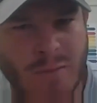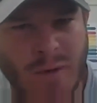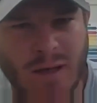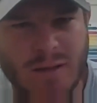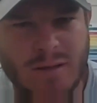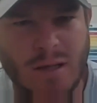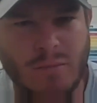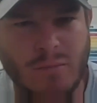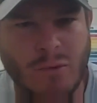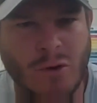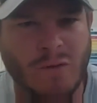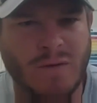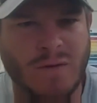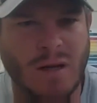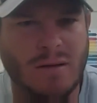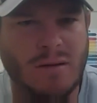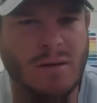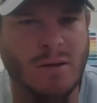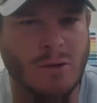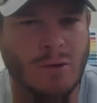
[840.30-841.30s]
from us and moved
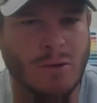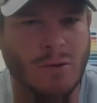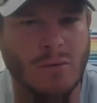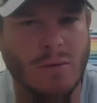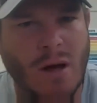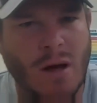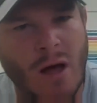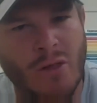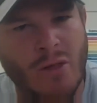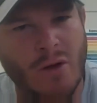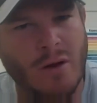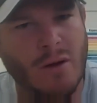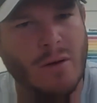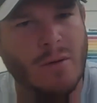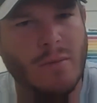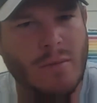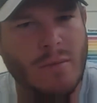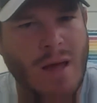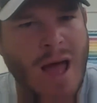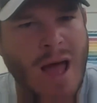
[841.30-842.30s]
it to
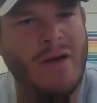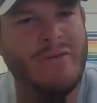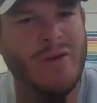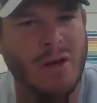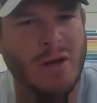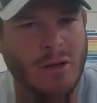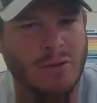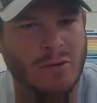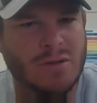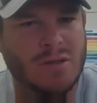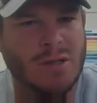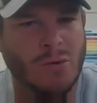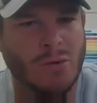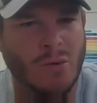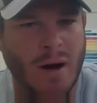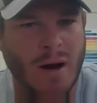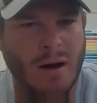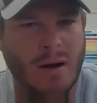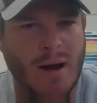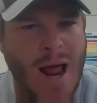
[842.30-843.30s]
other avenues to
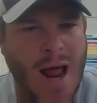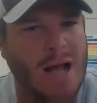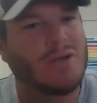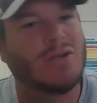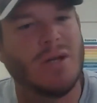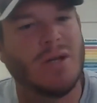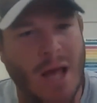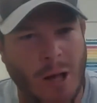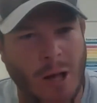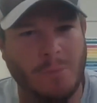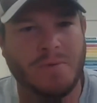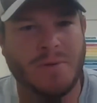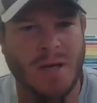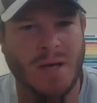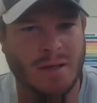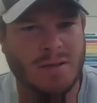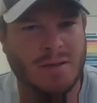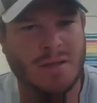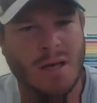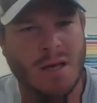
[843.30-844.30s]
where it actually helps
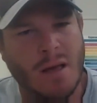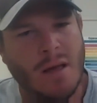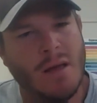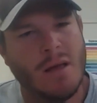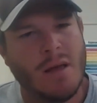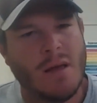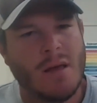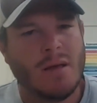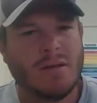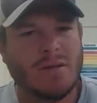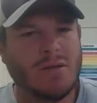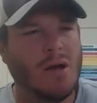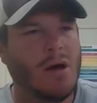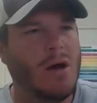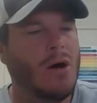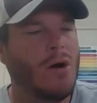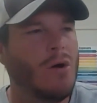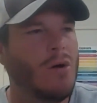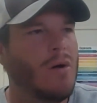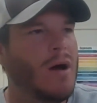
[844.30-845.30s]
us.
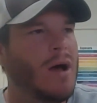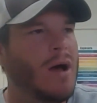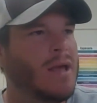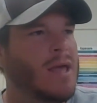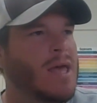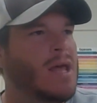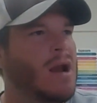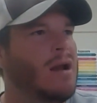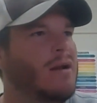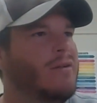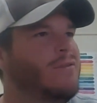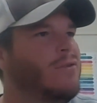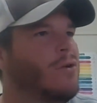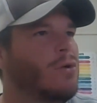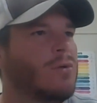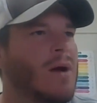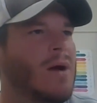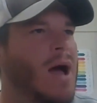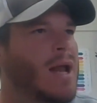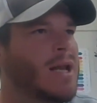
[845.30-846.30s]
So a kid on a
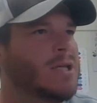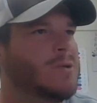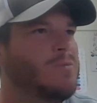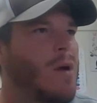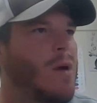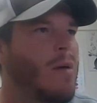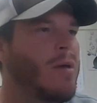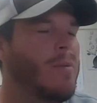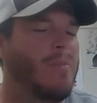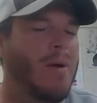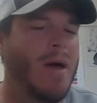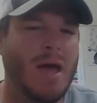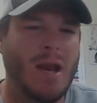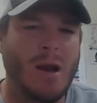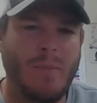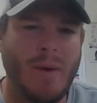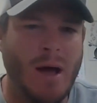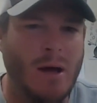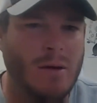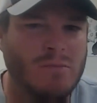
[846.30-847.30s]
full ride is probably paying
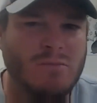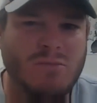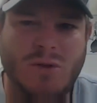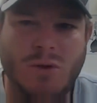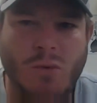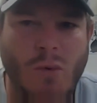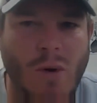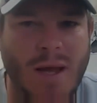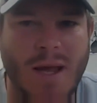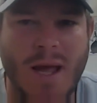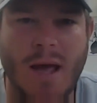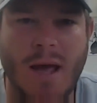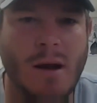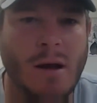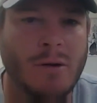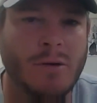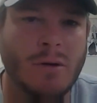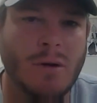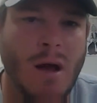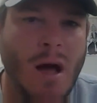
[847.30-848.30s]
about twenty eight
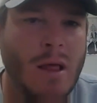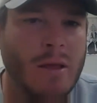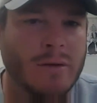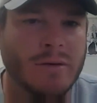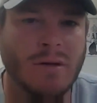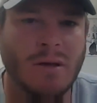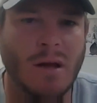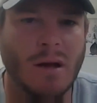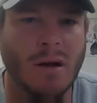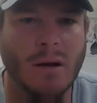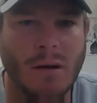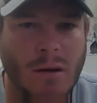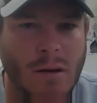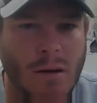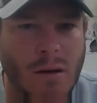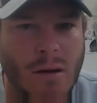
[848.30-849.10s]
hundred dollars a year.